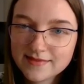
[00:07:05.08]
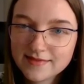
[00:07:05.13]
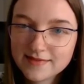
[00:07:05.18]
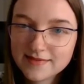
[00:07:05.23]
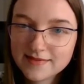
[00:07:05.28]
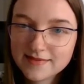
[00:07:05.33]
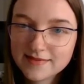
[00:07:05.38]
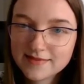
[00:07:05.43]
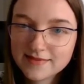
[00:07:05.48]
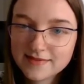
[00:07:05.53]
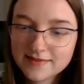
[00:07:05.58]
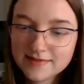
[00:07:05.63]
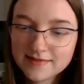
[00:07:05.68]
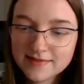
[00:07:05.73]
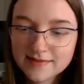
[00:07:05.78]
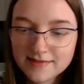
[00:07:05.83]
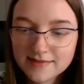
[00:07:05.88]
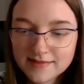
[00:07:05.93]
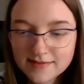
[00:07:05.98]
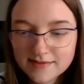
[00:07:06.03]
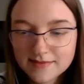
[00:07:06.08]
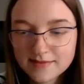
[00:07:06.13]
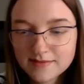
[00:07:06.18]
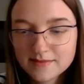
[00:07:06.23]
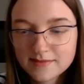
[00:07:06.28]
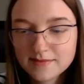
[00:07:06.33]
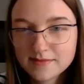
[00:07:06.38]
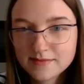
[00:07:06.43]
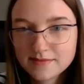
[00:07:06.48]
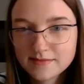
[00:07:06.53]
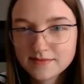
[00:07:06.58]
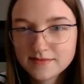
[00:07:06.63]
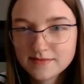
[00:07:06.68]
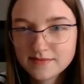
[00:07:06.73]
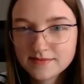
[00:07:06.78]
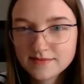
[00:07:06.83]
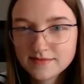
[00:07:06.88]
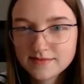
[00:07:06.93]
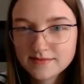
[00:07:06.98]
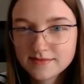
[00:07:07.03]

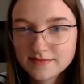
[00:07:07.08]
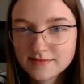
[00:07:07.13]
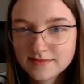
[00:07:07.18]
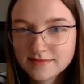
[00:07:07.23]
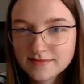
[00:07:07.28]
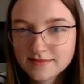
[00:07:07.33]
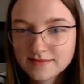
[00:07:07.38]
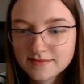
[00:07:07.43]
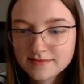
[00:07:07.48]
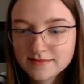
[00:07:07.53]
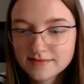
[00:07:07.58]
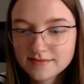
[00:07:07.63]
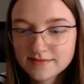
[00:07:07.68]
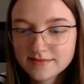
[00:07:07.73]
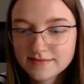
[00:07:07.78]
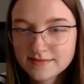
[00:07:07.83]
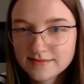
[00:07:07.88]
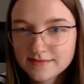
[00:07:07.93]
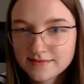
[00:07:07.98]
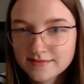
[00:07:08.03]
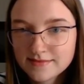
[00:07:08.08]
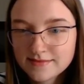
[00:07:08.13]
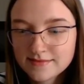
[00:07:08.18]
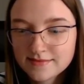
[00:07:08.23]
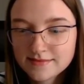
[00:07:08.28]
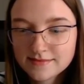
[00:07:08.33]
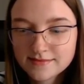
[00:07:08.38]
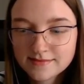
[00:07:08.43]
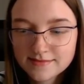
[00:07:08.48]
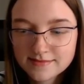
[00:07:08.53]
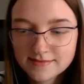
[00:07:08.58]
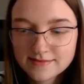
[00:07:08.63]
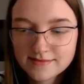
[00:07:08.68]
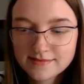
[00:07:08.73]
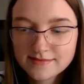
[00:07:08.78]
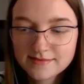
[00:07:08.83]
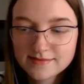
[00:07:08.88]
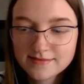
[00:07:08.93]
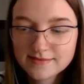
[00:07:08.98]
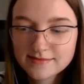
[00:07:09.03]

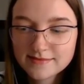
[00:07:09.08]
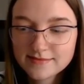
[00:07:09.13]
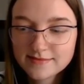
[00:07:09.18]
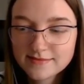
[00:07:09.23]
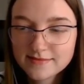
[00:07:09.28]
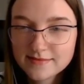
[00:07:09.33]
The person shown says nothing.